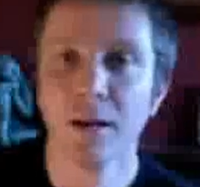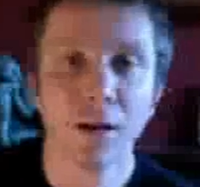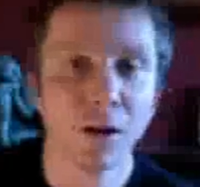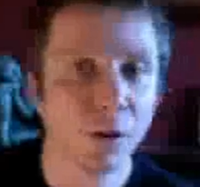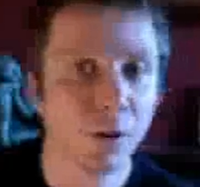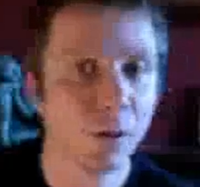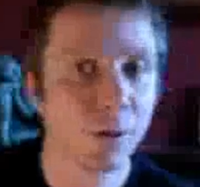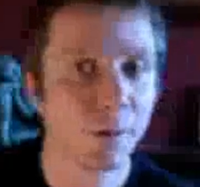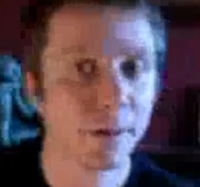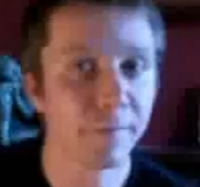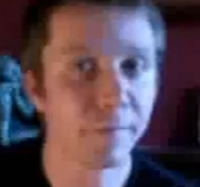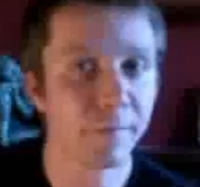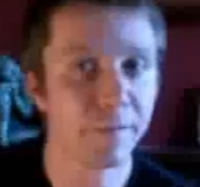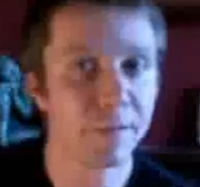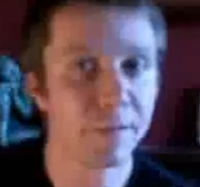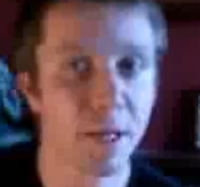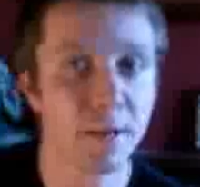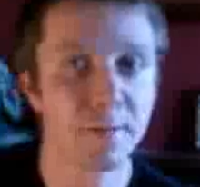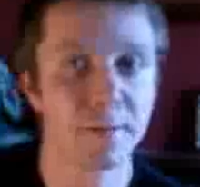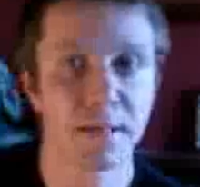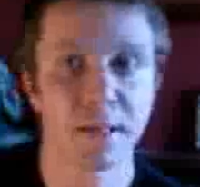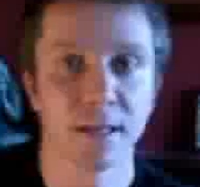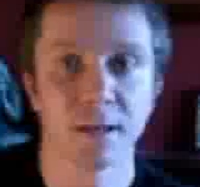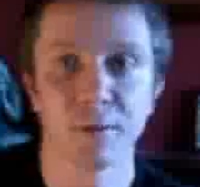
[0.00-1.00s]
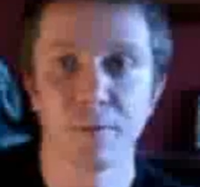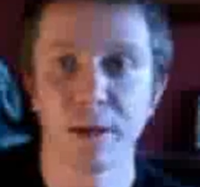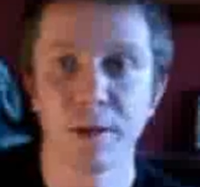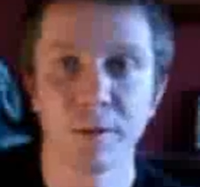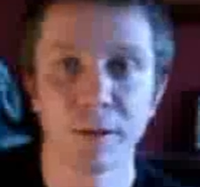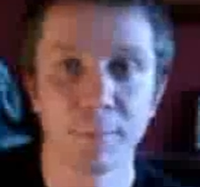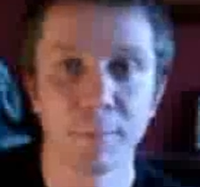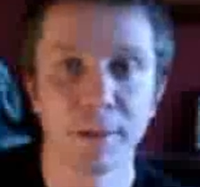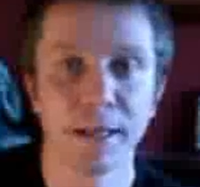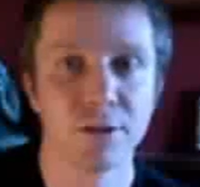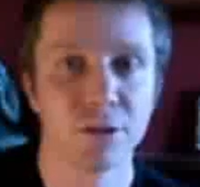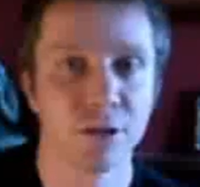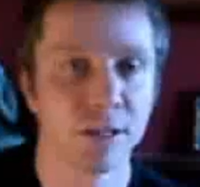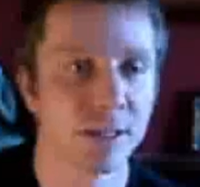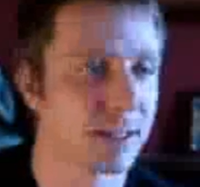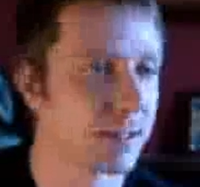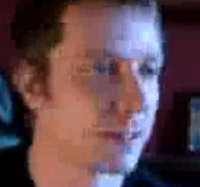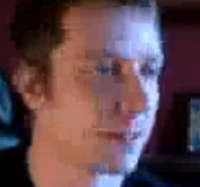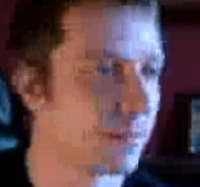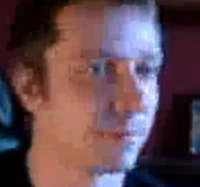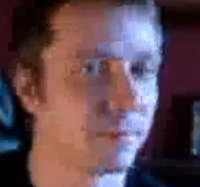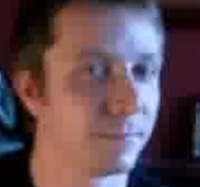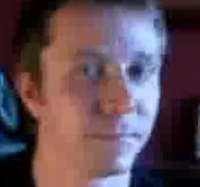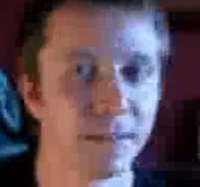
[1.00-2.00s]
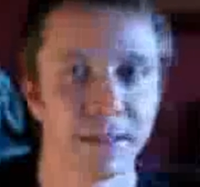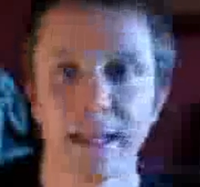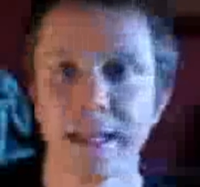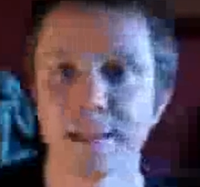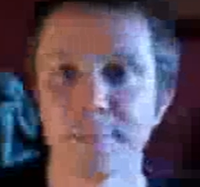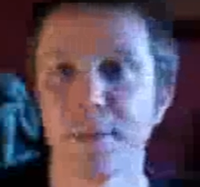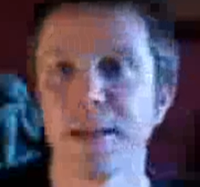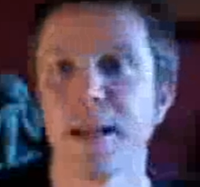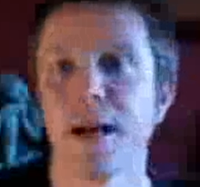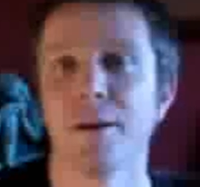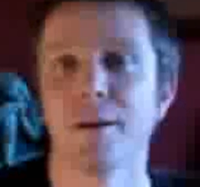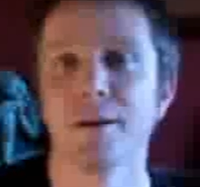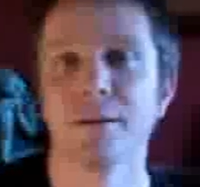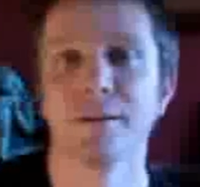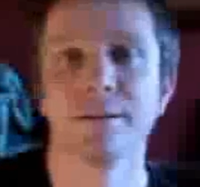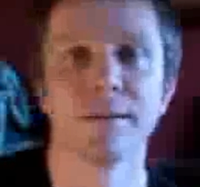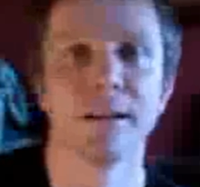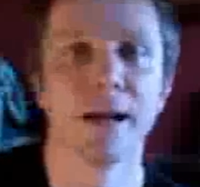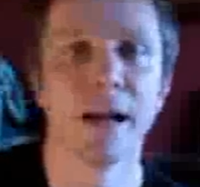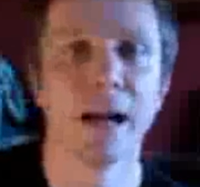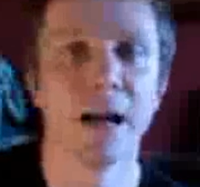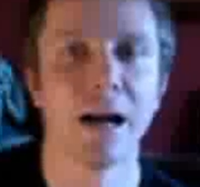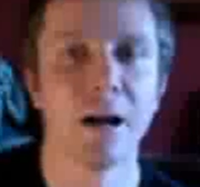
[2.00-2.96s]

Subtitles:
Or you don't agree with me, just let me know.